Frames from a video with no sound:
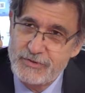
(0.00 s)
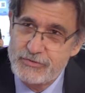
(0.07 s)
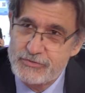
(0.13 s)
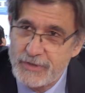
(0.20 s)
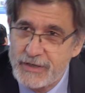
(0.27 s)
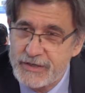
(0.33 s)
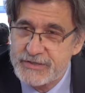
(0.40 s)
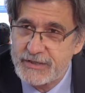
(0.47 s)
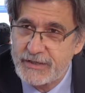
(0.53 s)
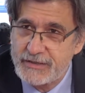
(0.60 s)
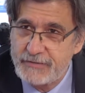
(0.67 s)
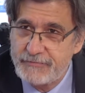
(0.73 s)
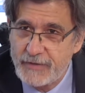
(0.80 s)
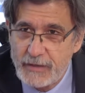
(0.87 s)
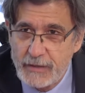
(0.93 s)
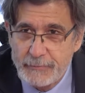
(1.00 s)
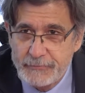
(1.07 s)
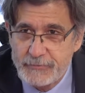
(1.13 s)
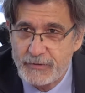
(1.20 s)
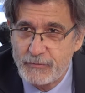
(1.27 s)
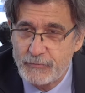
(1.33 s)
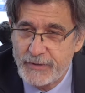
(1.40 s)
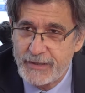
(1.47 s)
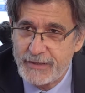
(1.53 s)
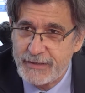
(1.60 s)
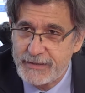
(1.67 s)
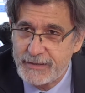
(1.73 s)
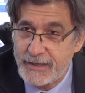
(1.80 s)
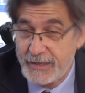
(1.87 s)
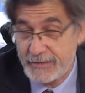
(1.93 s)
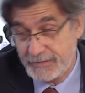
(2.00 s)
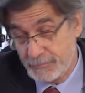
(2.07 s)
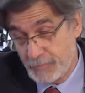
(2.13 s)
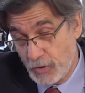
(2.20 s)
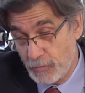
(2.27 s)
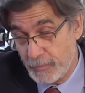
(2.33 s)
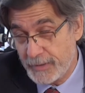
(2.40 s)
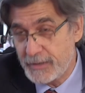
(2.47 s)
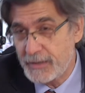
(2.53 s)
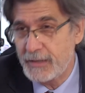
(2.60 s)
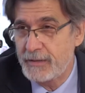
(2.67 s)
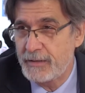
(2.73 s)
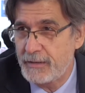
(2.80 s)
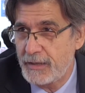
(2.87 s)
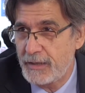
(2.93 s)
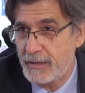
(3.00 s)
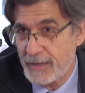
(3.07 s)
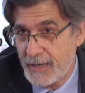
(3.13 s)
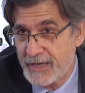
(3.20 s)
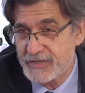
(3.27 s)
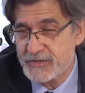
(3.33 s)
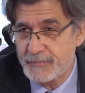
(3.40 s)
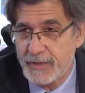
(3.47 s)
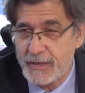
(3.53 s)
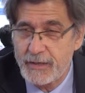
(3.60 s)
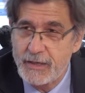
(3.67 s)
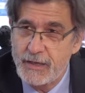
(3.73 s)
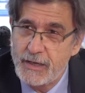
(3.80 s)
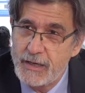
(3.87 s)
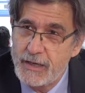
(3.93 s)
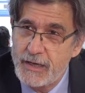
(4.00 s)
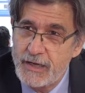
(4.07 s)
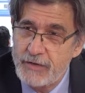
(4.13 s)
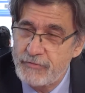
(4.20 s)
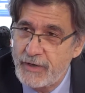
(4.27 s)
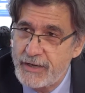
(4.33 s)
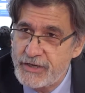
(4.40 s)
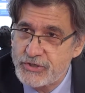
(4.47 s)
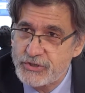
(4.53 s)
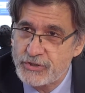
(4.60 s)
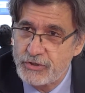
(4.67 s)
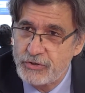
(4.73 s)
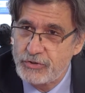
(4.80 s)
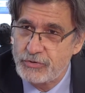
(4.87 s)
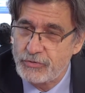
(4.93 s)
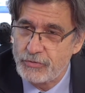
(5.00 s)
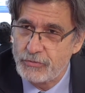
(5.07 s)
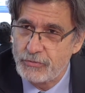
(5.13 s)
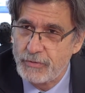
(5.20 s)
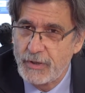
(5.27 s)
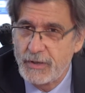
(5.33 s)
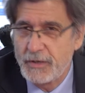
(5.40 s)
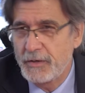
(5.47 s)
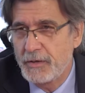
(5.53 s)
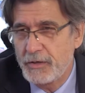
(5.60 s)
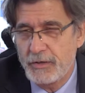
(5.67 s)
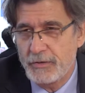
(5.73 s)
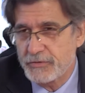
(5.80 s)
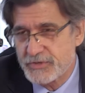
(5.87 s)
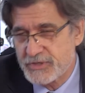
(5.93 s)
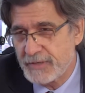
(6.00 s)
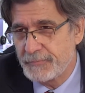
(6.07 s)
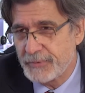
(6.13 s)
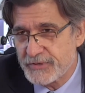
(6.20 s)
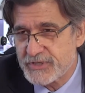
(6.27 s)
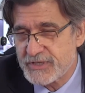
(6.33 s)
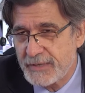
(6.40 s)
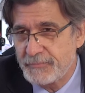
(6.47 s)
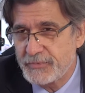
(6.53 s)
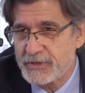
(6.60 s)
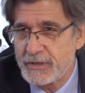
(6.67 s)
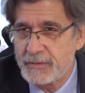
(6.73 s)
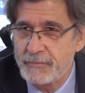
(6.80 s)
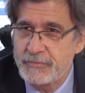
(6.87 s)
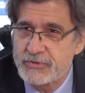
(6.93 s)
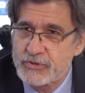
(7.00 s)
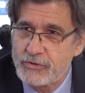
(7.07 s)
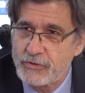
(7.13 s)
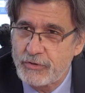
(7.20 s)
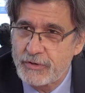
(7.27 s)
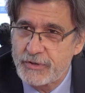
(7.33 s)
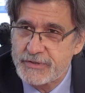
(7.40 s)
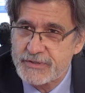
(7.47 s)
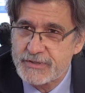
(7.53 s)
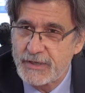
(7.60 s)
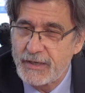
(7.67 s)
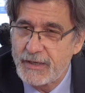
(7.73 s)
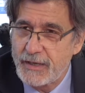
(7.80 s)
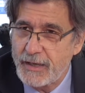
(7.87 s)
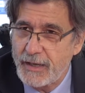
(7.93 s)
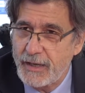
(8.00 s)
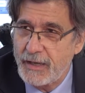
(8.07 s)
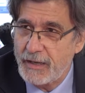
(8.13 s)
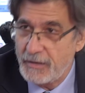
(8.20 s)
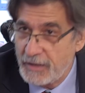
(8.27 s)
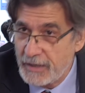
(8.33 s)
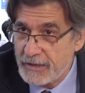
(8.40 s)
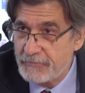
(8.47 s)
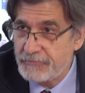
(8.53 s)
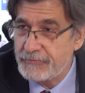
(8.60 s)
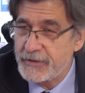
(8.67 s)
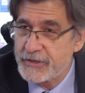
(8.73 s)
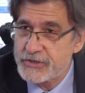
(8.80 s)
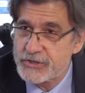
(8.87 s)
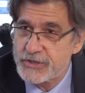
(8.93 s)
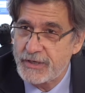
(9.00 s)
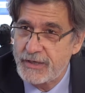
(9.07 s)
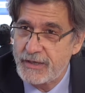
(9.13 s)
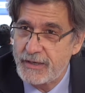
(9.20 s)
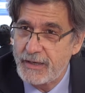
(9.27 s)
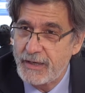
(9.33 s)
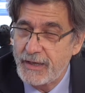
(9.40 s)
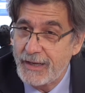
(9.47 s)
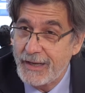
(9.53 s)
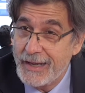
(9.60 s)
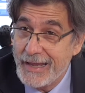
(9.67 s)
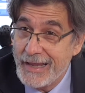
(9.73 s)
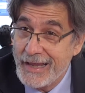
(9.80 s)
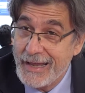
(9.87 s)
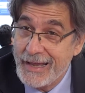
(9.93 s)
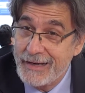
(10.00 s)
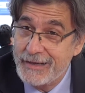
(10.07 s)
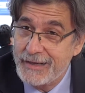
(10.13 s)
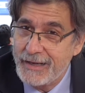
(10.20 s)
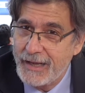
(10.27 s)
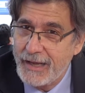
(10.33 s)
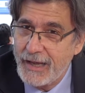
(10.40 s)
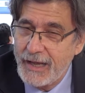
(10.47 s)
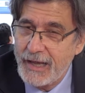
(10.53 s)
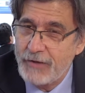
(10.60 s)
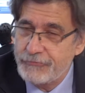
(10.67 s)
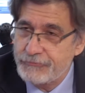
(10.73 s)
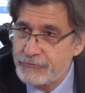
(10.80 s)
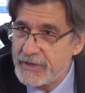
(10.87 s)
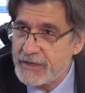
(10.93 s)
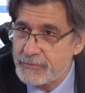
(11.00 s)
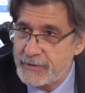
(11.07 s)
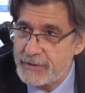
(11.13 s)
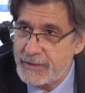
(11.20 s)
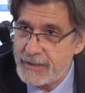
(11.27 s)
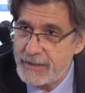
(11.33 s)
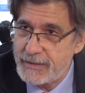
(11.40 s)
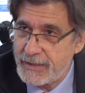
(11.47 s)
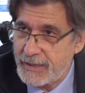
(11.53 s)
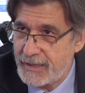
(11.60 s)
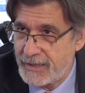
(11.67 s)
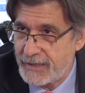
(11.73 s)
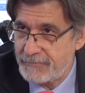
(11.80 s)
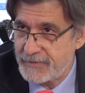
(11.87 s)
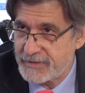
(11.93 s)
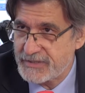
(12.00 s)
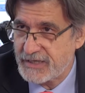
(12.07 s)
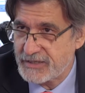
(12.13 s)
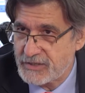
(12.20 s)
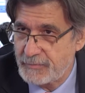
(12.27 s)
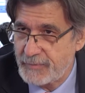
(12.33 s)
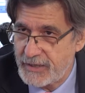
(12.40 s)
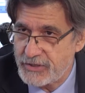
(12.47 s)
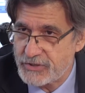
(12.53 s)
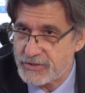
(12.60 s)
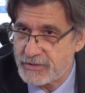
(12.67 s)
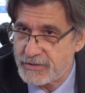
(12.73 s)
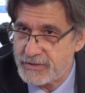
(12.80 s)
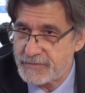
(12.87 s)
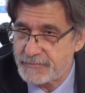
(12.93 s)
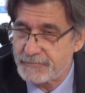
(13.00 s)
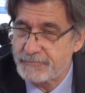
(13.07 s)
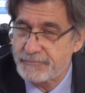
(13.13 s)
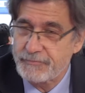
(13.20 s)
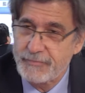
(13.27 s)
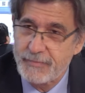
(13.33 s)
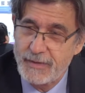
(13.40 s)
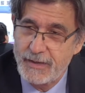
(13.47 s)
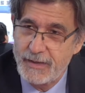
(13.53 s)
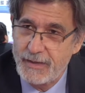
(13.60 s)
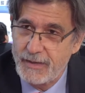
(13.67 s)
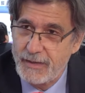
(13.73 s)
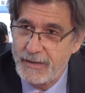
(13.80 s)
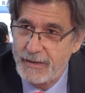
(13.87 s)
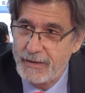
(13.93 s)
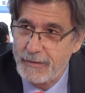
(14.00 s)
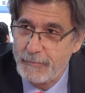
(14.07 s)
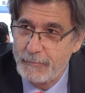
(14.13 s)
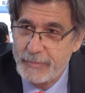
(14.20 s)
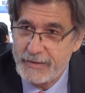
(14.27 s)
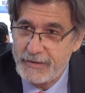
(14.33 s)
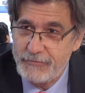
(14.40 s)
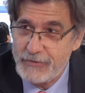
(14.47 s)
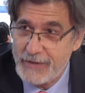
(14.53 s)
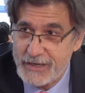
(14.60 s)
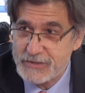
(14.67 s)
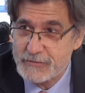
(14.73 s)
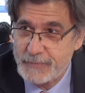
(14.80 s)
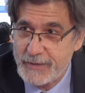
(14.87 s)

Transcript: drugs are developed with, at the moment, in asthma, in relation to, simple symptom scores, lung function, and how frequently they have exacerbations. But if you ask